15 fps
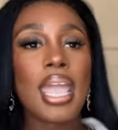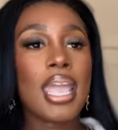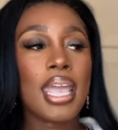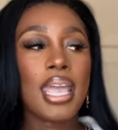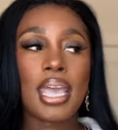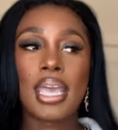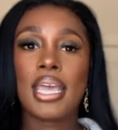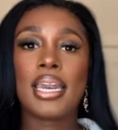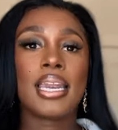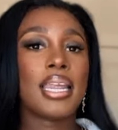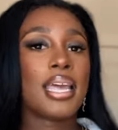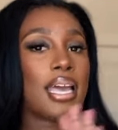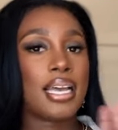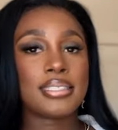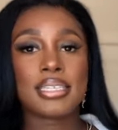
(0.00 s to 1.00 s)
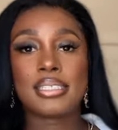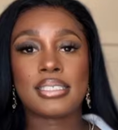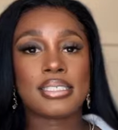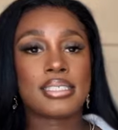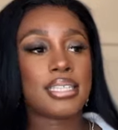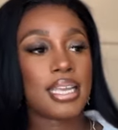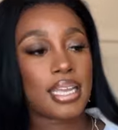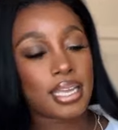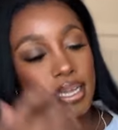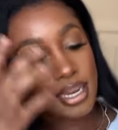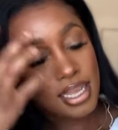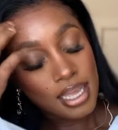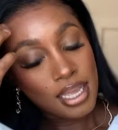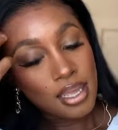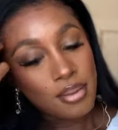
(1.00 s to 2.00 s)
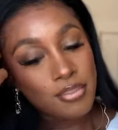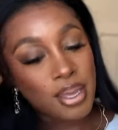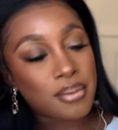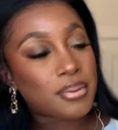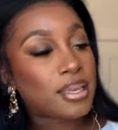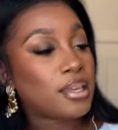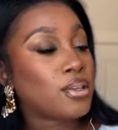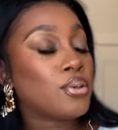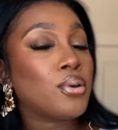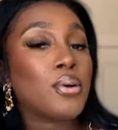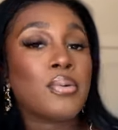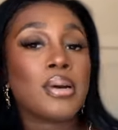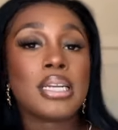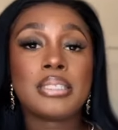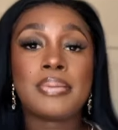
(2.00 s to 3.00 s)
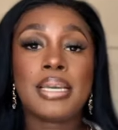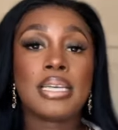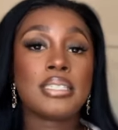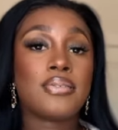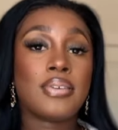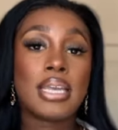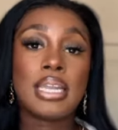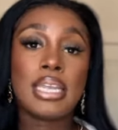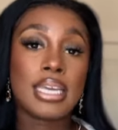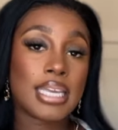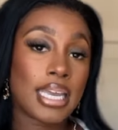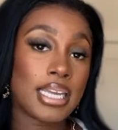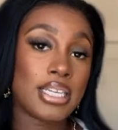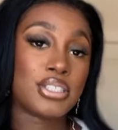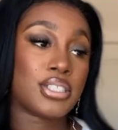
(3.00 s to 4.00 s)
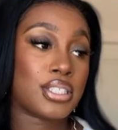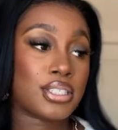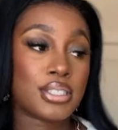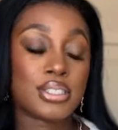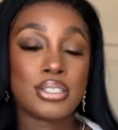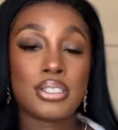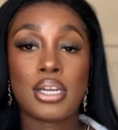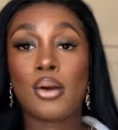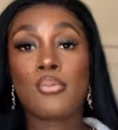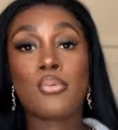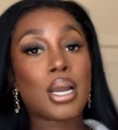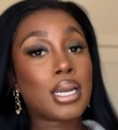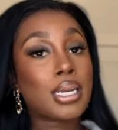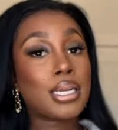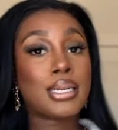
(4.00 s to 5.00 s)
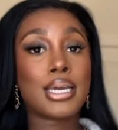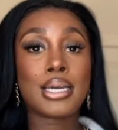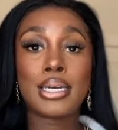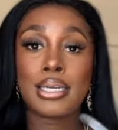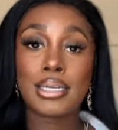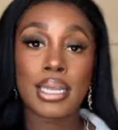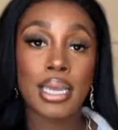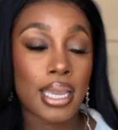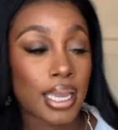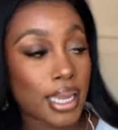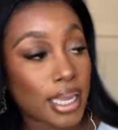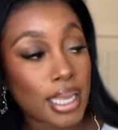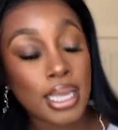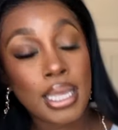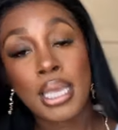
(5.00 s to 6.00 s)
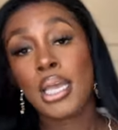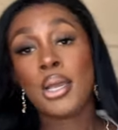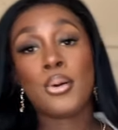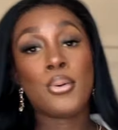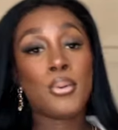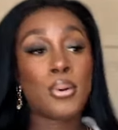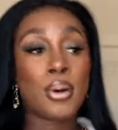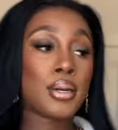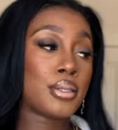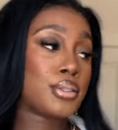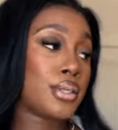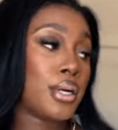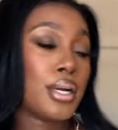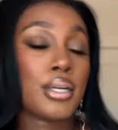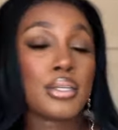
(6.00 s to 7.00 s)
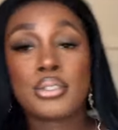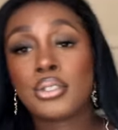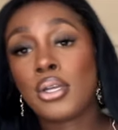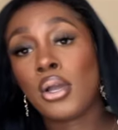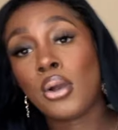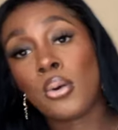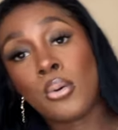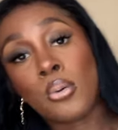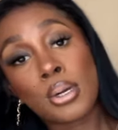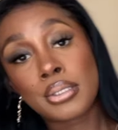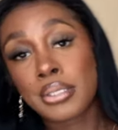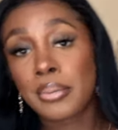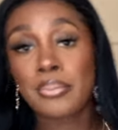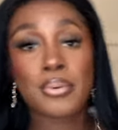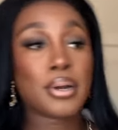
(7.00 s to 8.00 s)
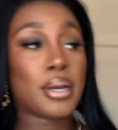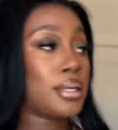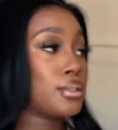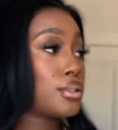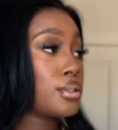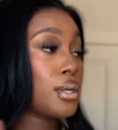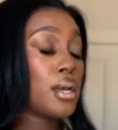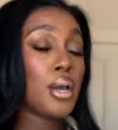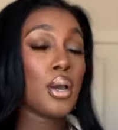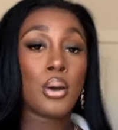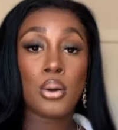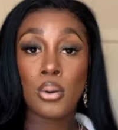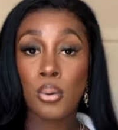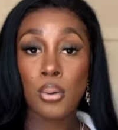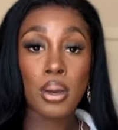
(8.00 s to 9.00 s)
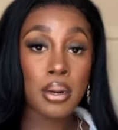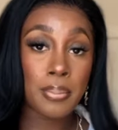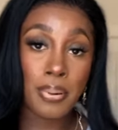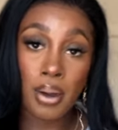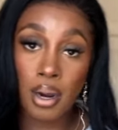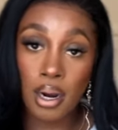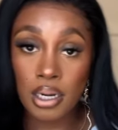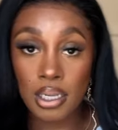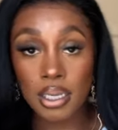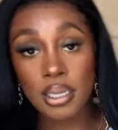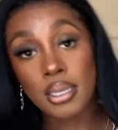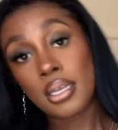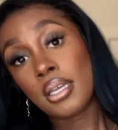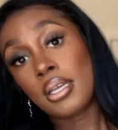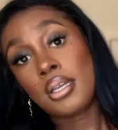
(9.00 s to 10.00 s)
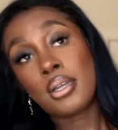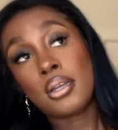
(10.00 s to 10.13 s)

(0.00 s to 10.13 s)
And as I just said, baby, you can wear these pants for any occasion. A regular, regular day, going to church, going to brunch, going to party.